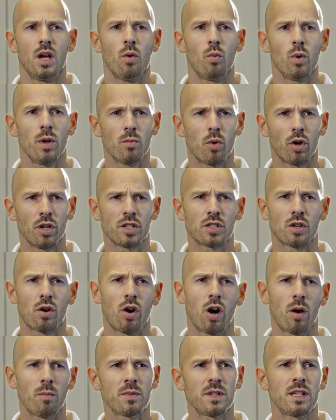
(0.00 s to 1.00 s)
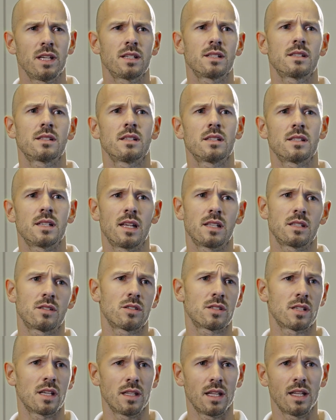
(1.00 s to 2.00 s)
We monitor optics,
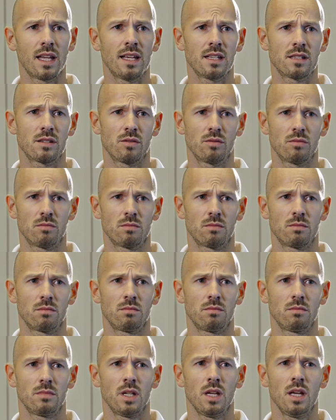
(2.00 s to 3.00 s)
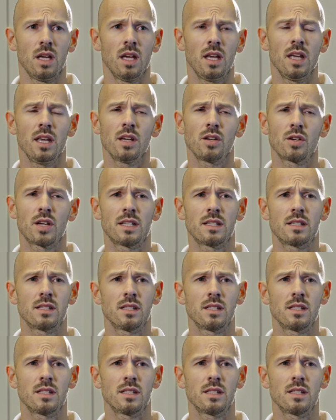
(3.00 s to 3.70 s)
sensors and the laser. Here you can